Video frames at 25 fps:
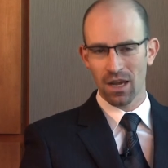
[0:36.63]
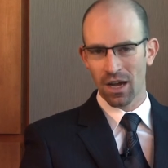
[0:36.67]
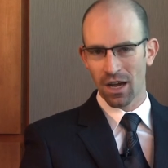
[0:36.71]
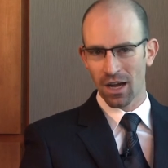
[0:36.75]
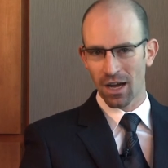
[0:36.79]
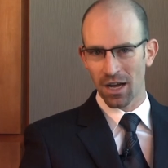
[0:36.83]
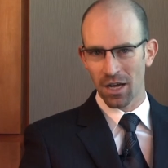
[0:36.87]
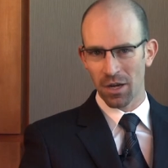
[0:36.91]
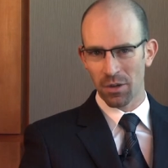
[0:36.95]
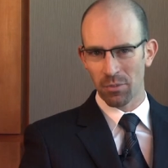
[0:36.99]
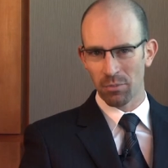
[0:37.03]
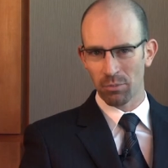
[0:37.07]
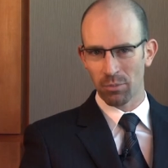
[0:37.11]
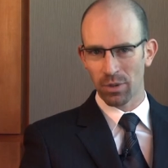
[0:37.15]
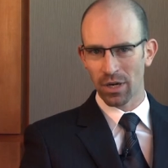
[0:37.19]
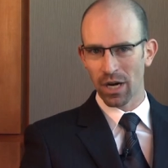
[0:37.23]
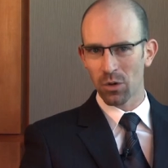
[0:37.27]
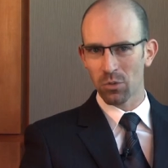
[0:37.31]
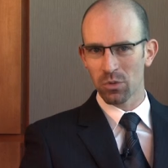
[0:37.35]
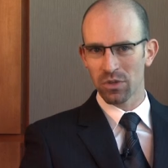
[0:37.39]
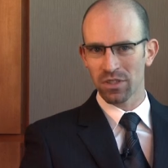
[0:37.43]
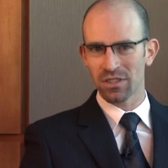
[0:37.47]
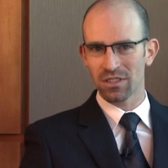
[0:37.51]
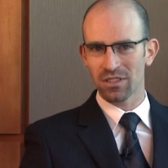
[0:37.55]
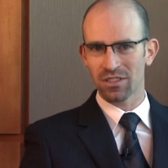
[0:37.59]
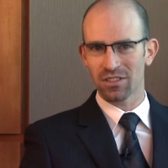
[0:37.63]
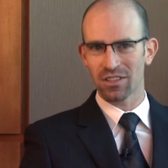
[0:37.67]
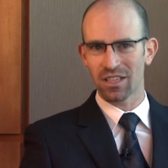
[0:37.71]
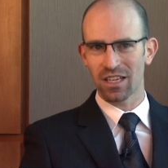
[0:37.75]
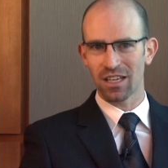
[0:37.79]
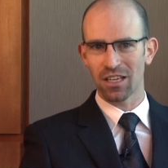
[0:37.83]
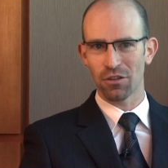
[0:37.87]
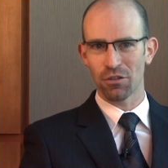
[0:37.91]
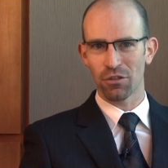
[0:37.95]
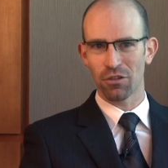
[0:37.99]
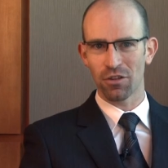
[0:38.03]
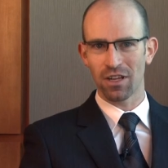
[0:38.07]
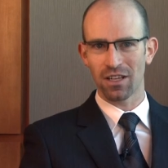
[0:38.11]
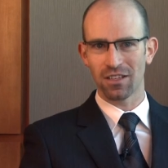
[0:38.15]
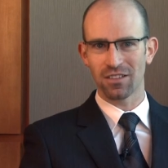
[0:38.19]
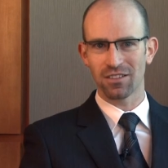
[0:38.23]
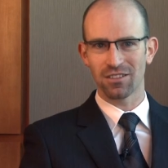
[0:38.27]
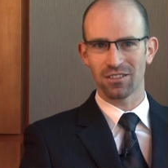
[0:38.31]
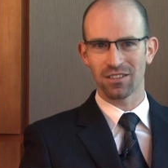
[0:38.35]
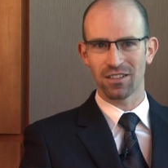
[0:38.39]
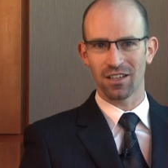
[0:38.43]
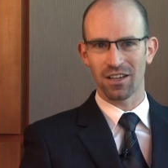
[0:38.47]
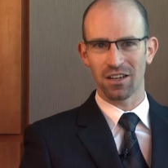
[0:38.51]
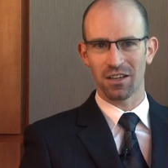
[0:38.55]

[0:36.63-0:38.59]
but I wouldn't say that